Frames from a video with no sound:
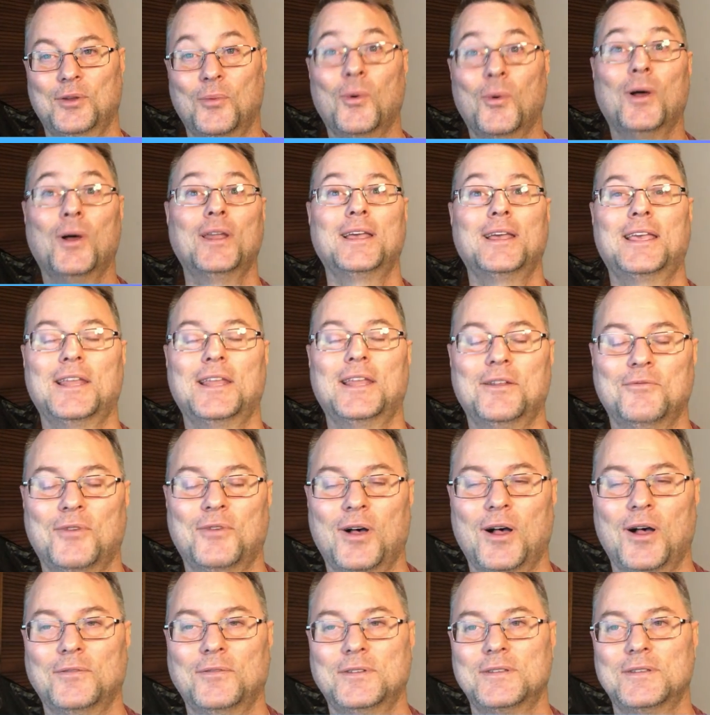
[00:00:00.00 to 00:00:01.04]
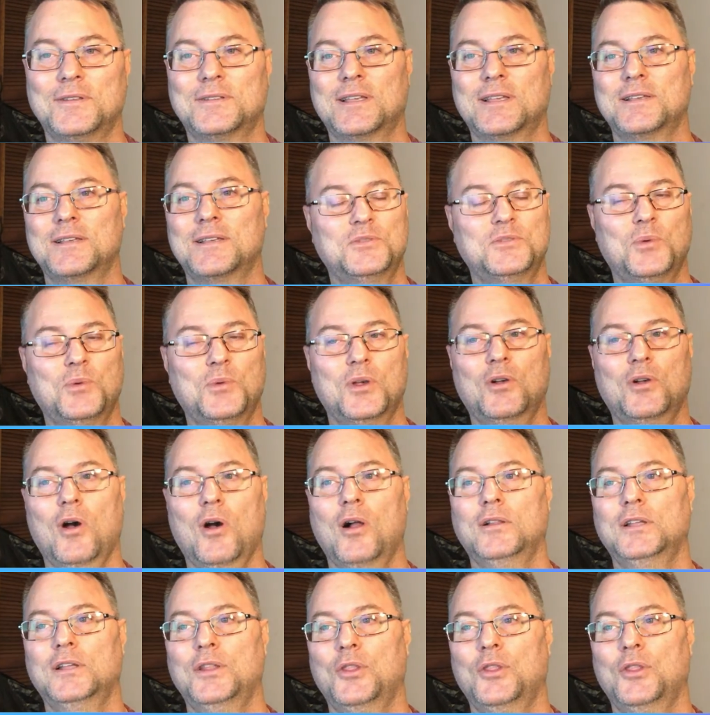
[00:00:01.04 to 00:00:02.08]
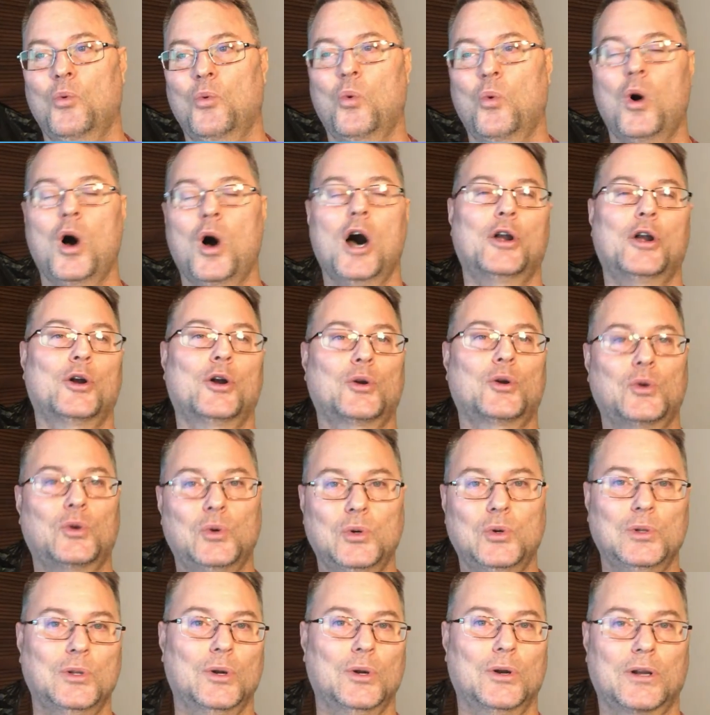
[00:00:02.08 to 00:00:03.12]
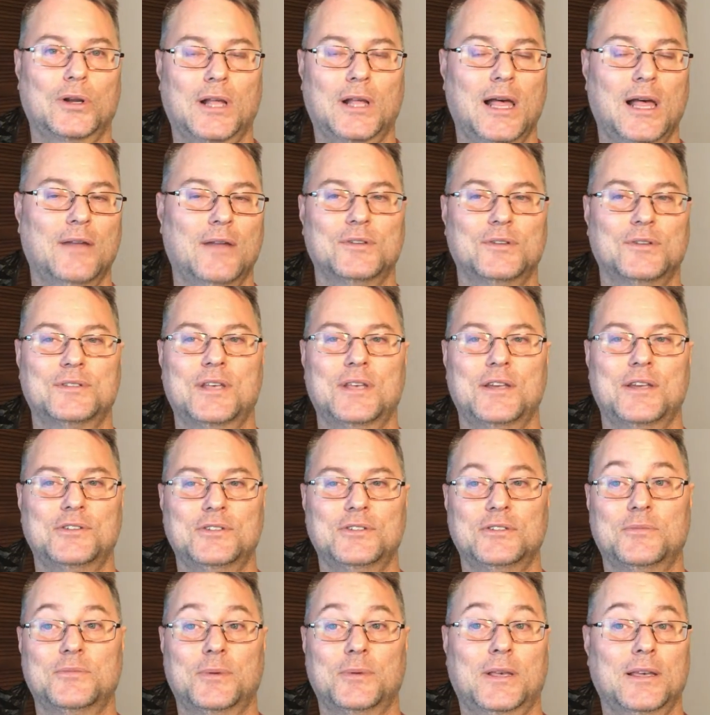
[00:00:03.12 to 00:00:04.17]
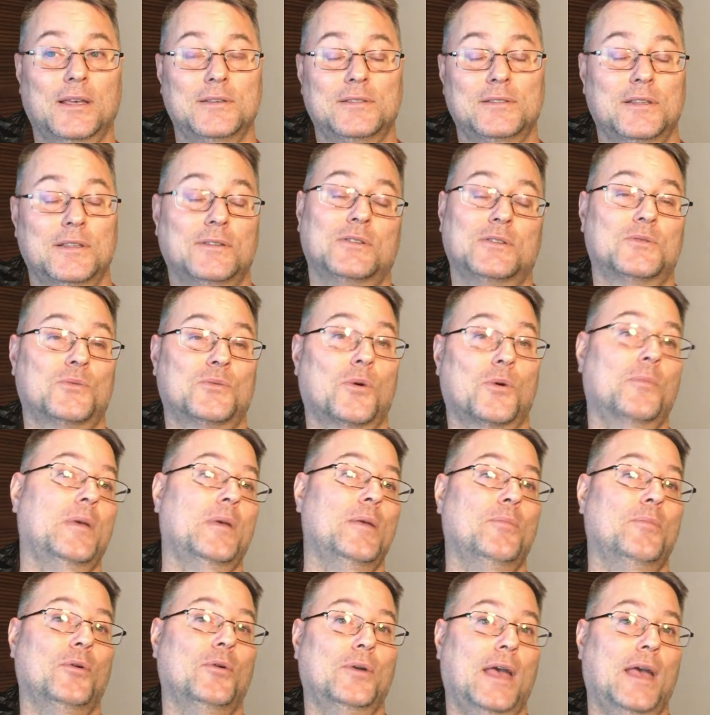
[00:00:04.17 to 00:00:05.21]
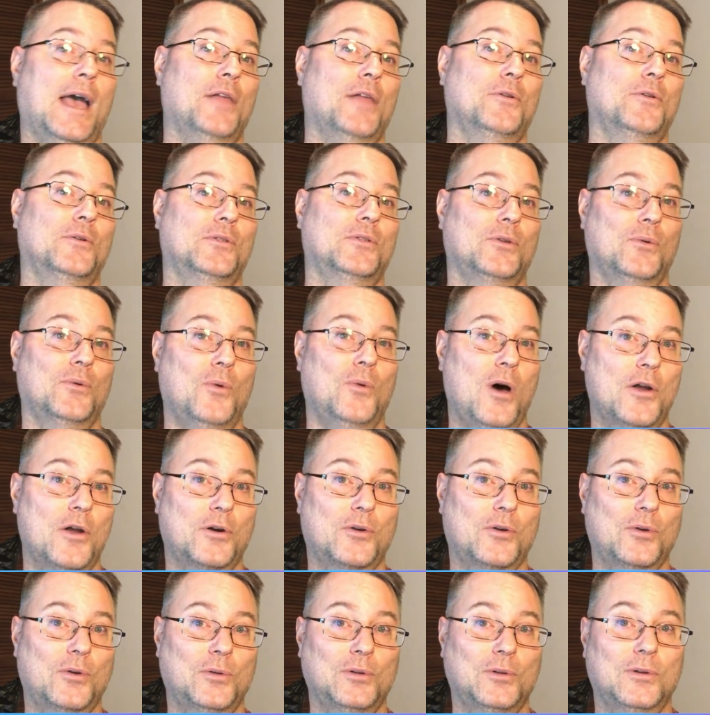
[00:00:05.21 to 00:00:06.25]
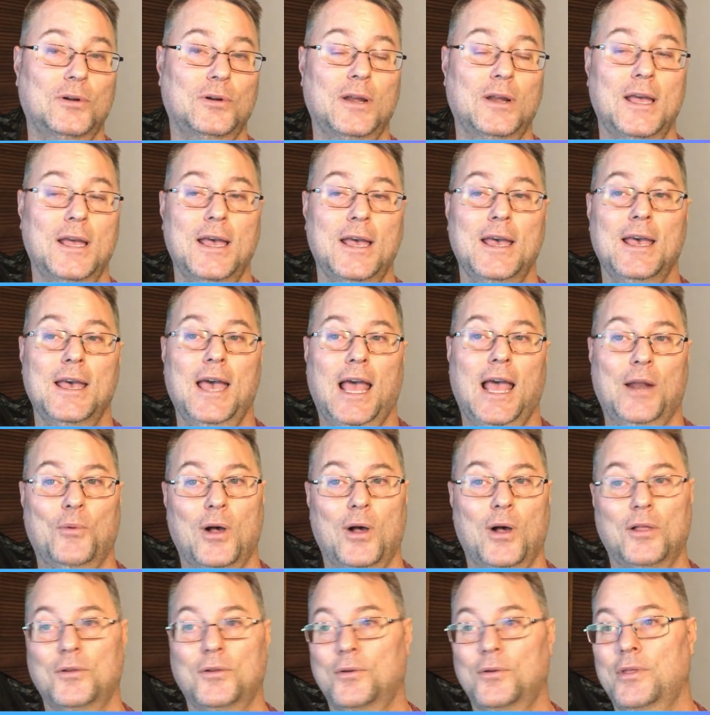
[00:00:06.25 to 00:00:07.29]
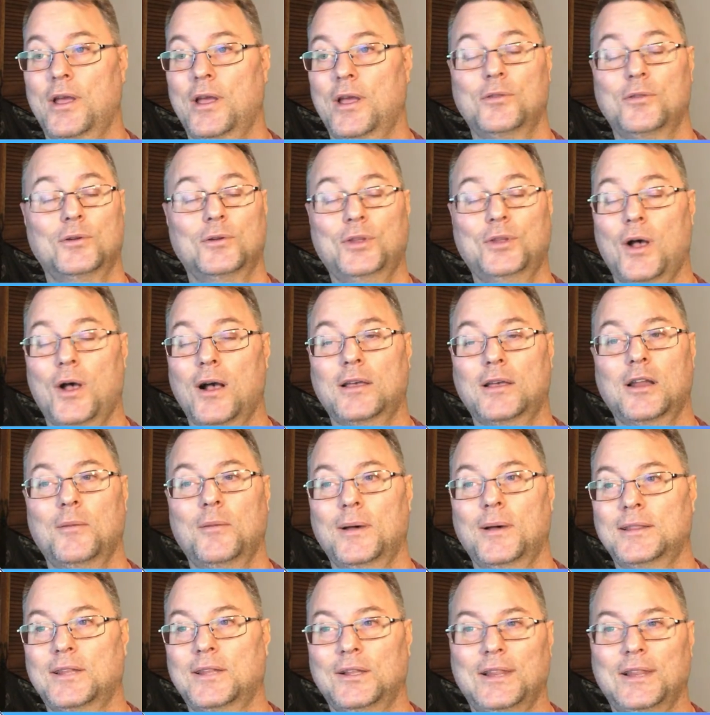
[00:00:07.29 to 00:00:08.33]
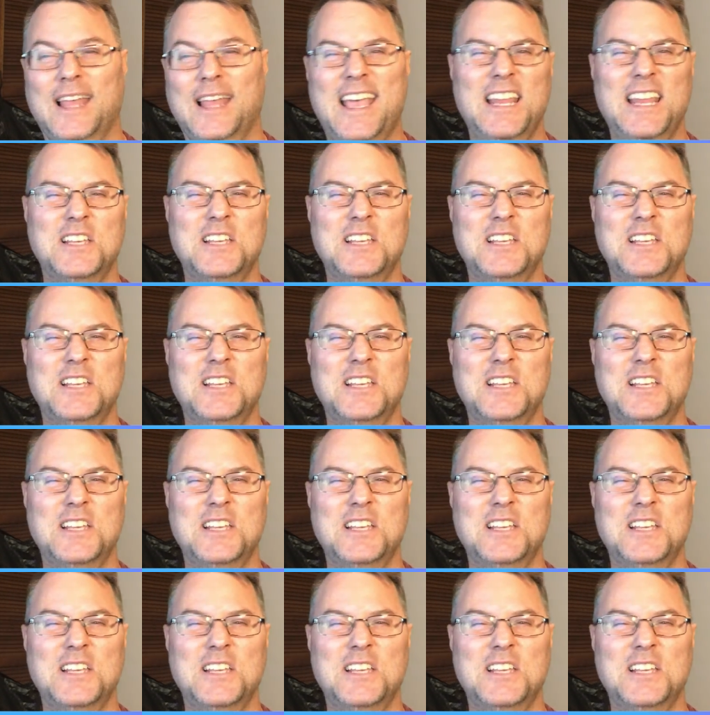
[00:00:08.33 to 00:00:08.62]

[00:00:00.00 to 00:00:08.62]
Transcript: In the workplace, we call it the water cooler conversations because this is where people gather at the water cooler. And while they're there, they're talking about the latest piece of